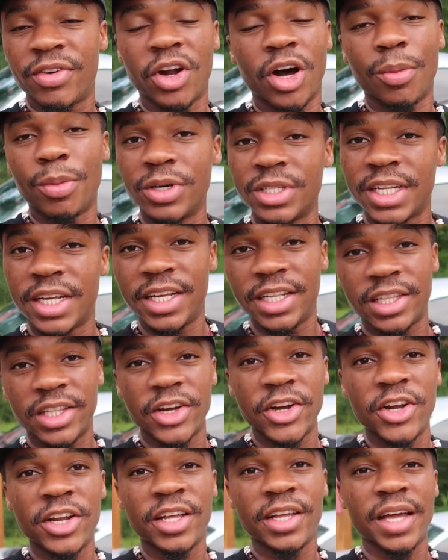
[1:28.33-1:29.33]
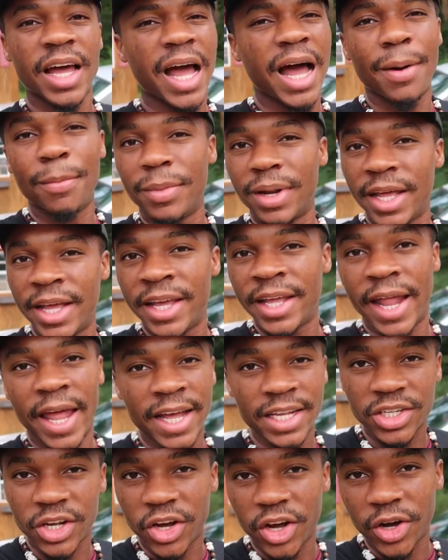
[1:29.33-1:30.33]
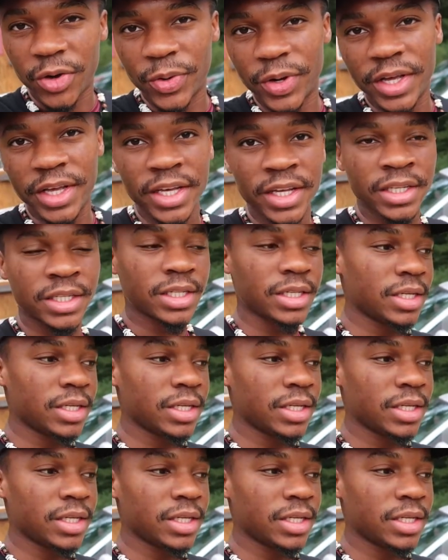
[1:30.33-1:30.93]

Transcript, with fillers: almost eight thirty. I'm late as always.